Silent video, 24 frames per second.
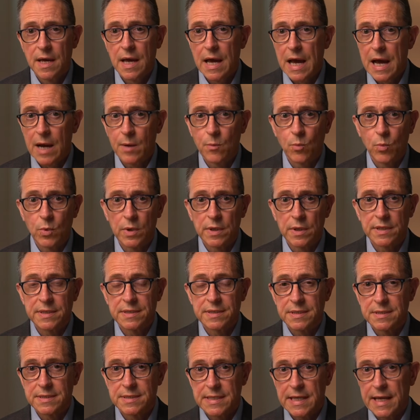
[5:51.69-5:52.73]
I'm willing
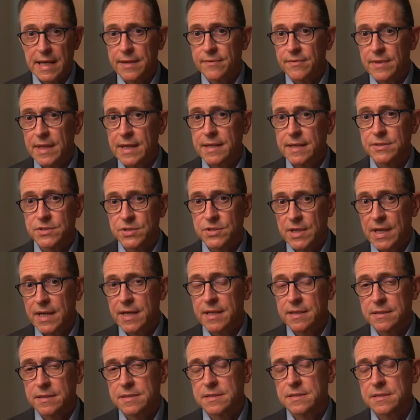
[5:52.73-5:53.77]
to take that
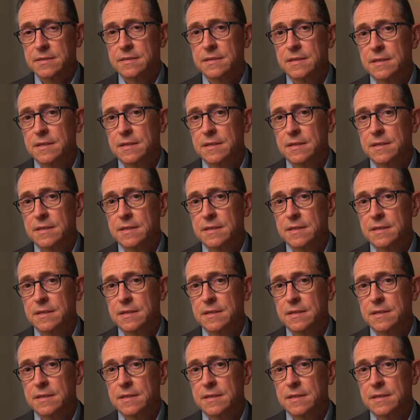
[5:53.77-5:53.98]
chance?